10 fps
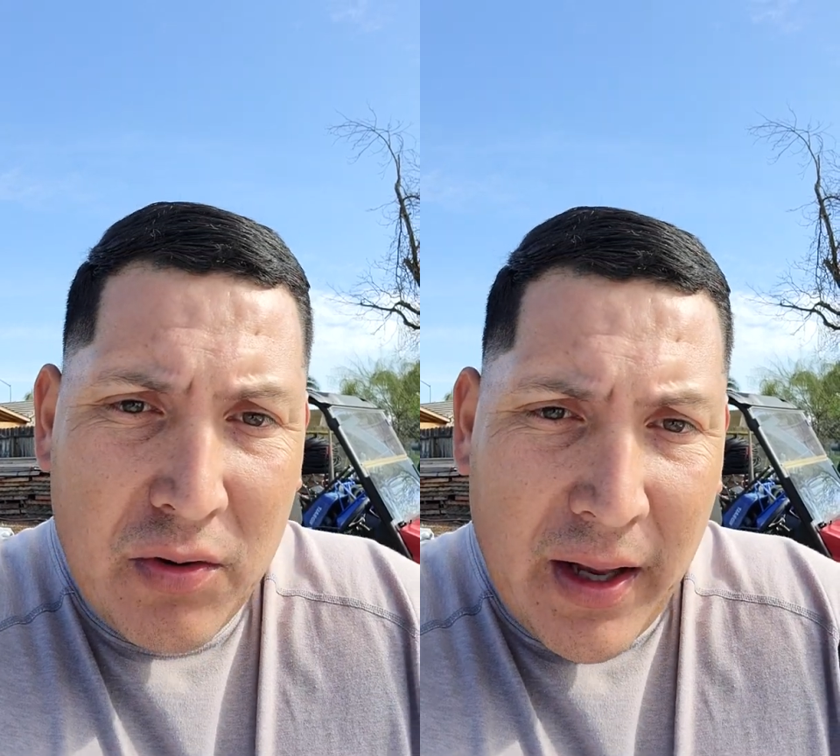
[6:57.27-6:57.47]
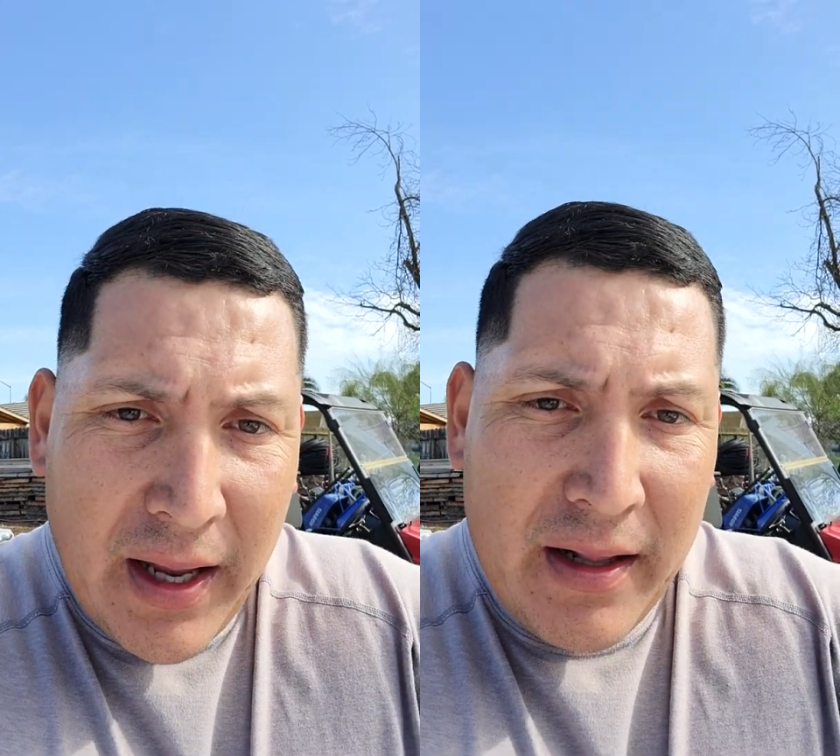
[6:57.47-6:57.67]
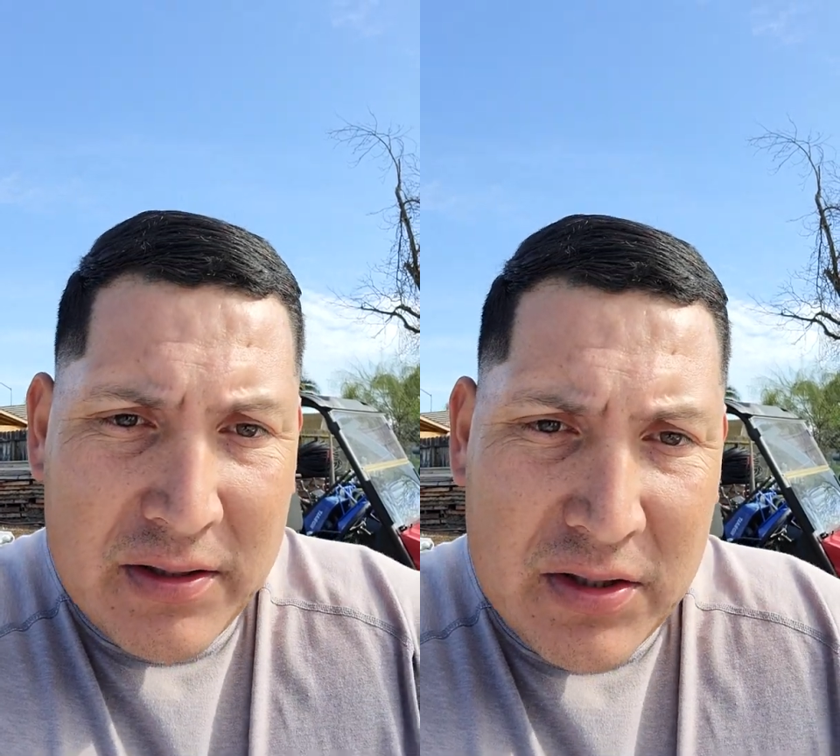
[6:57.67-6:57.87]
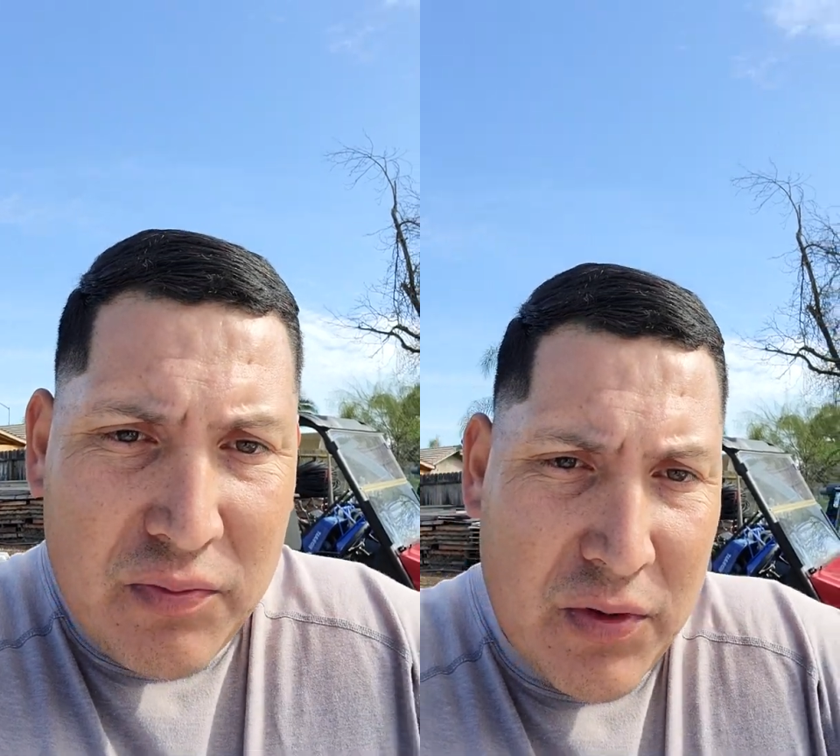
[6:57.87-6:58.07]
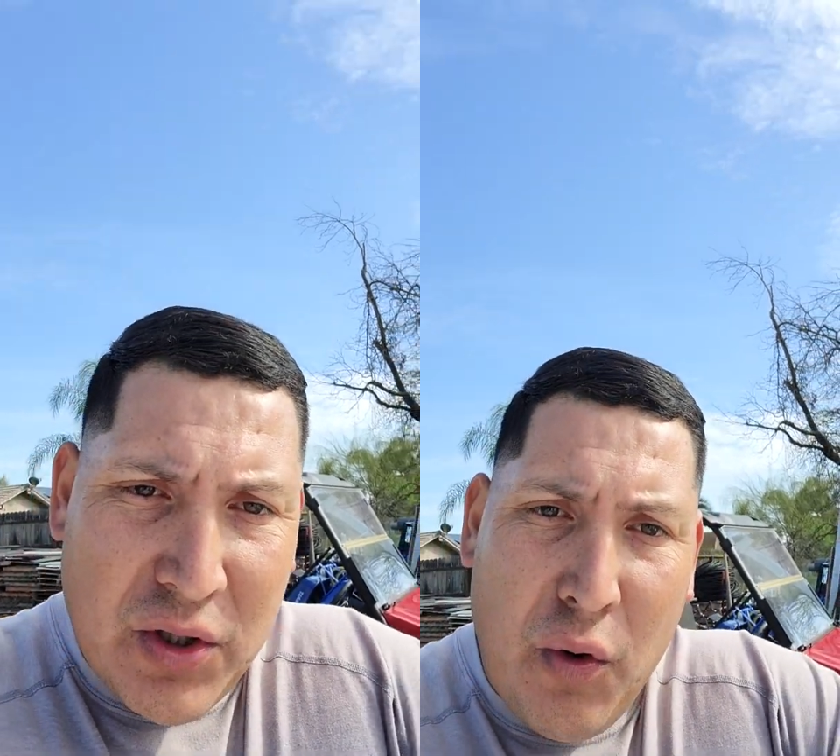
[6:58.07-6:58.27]
like, hey, this is
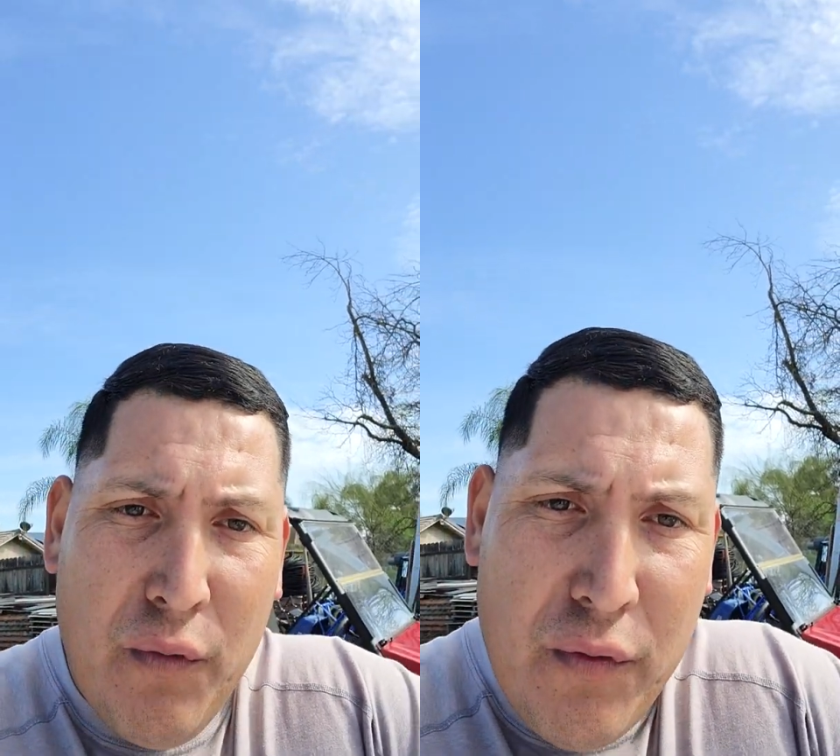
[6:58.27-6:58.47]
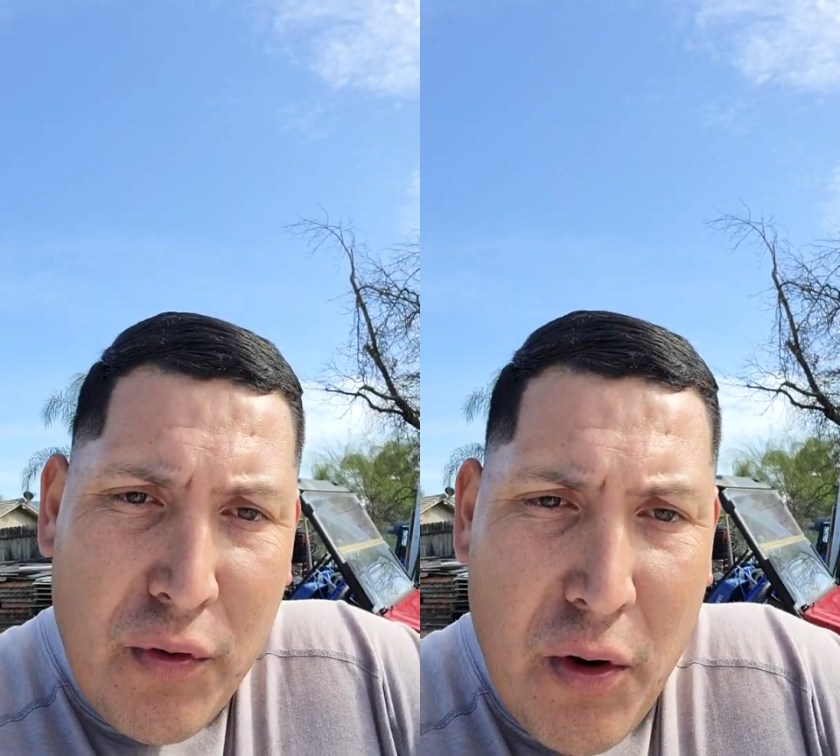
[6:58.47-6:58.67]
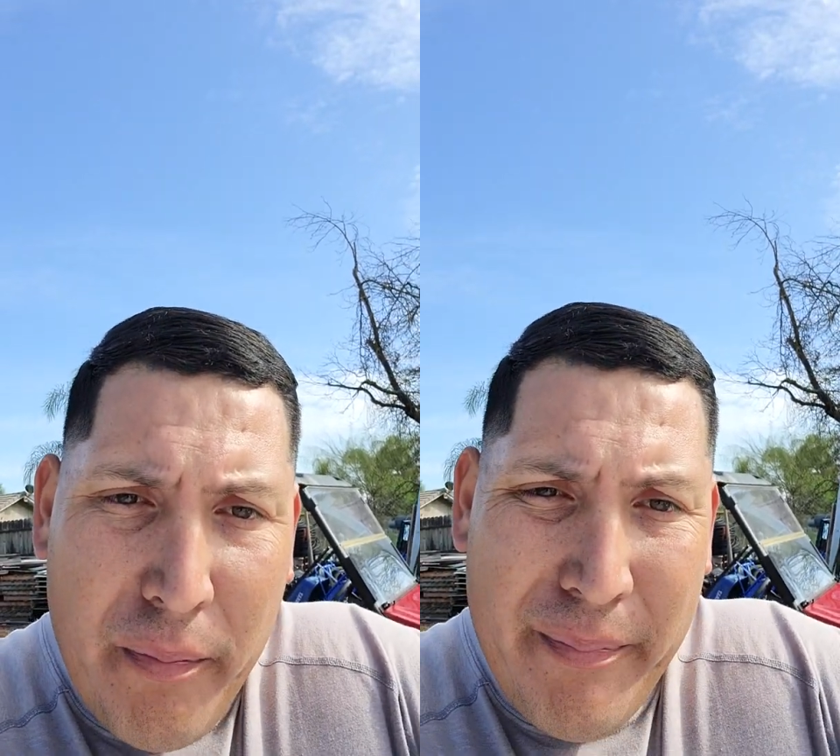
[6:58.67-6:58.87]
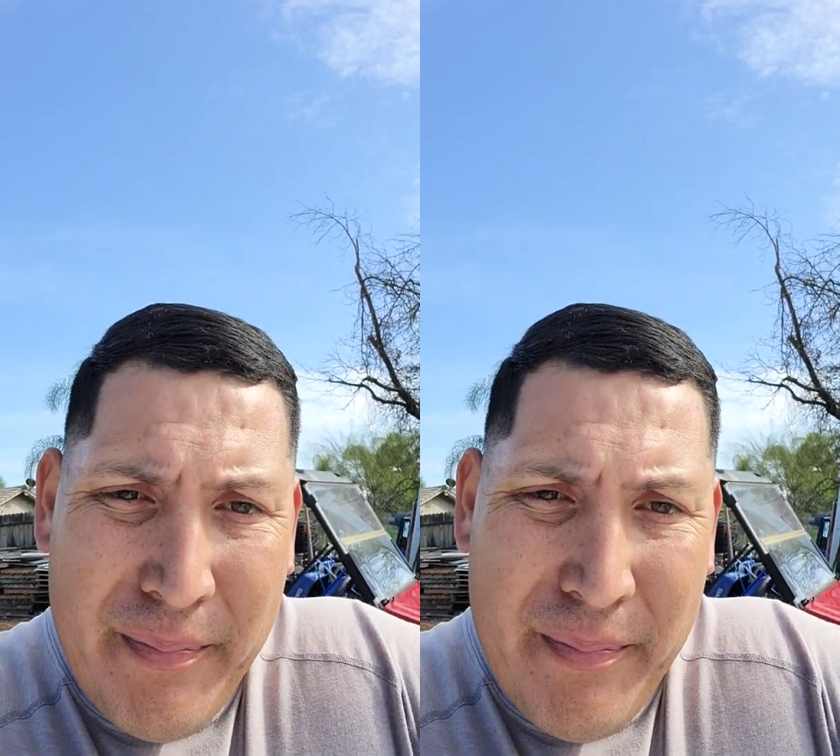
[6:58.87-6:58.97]
what the overall